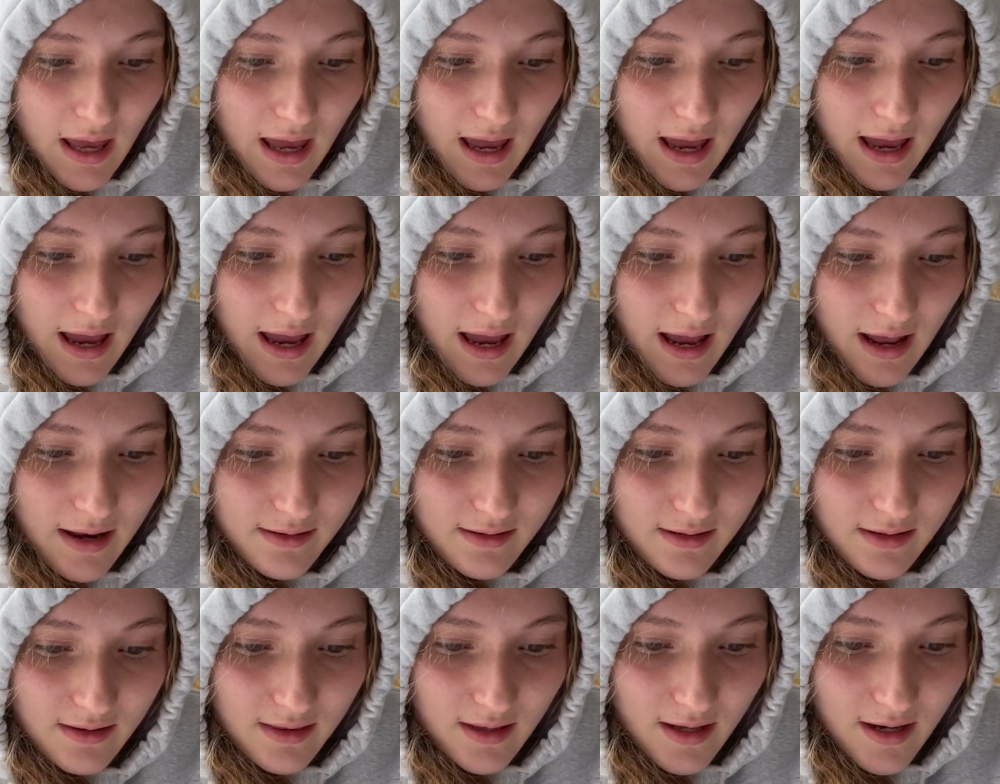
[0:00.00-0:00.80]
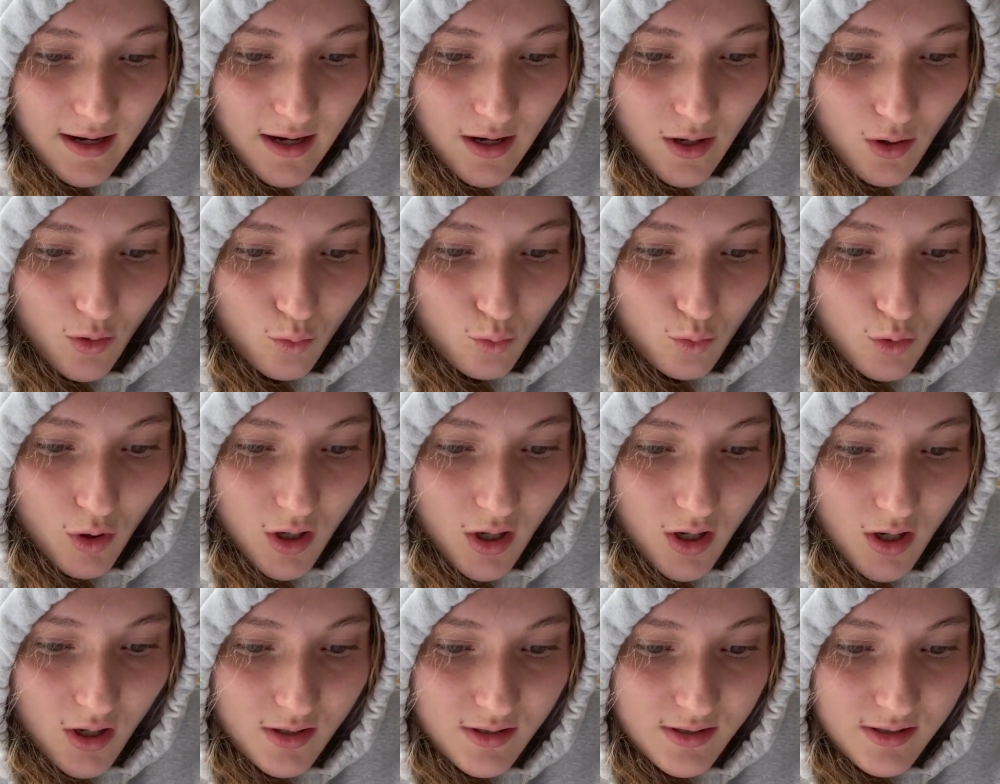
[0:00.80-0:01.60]
and there
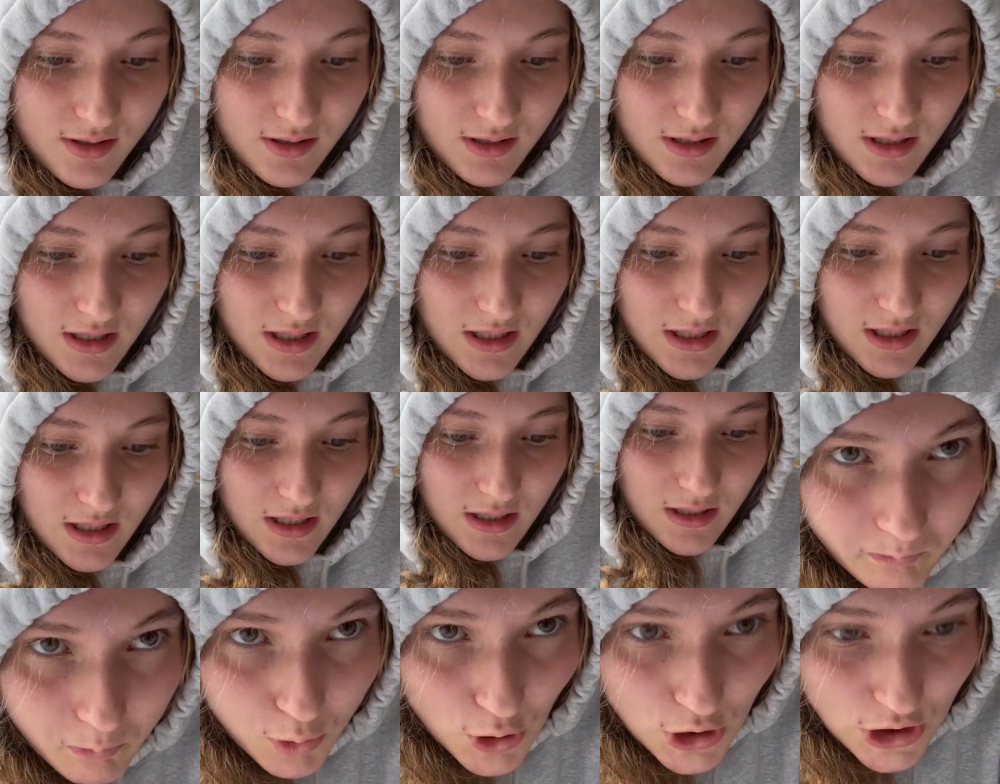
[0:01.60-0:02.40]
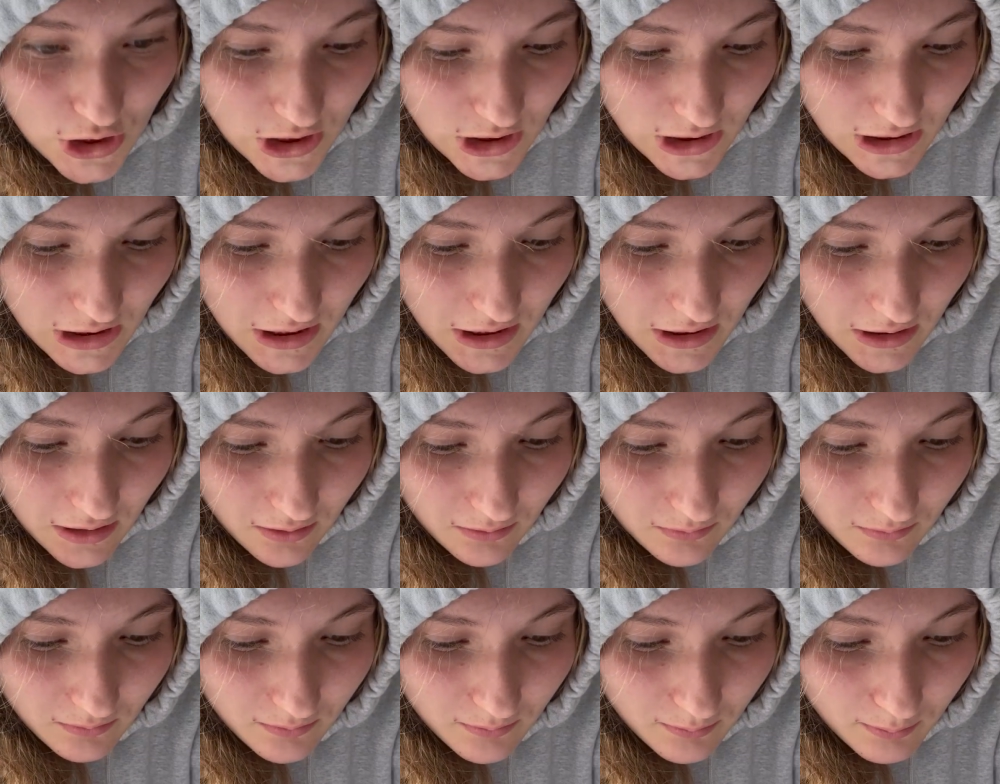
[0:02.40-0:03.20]
was the Puslik
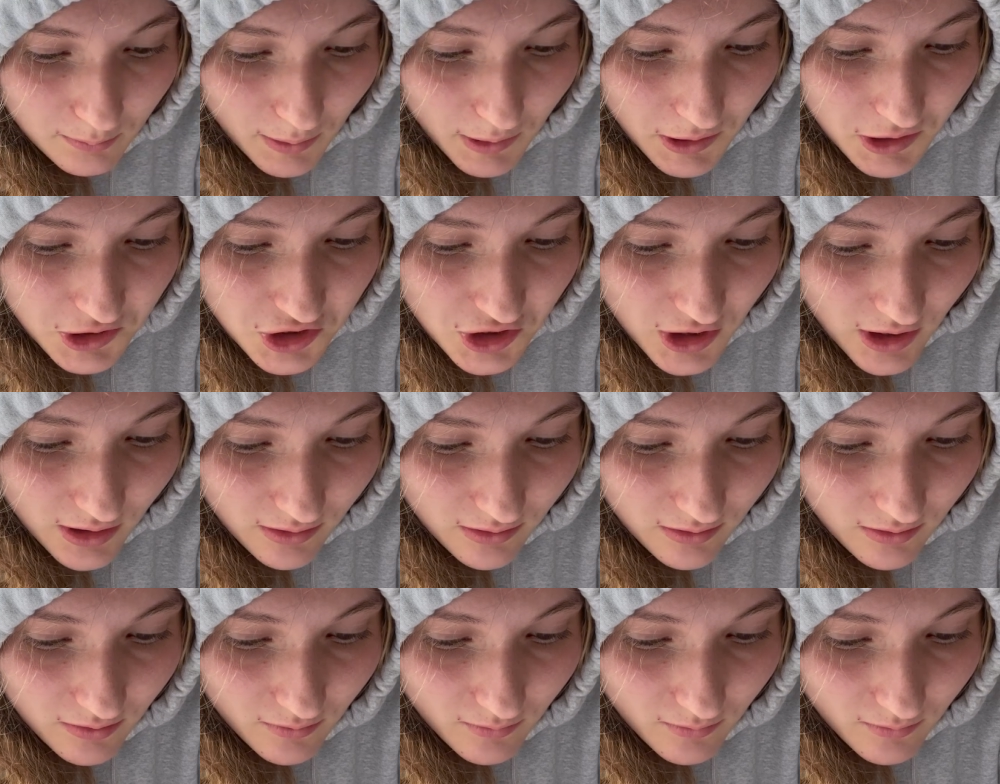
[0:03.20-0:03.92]
budget.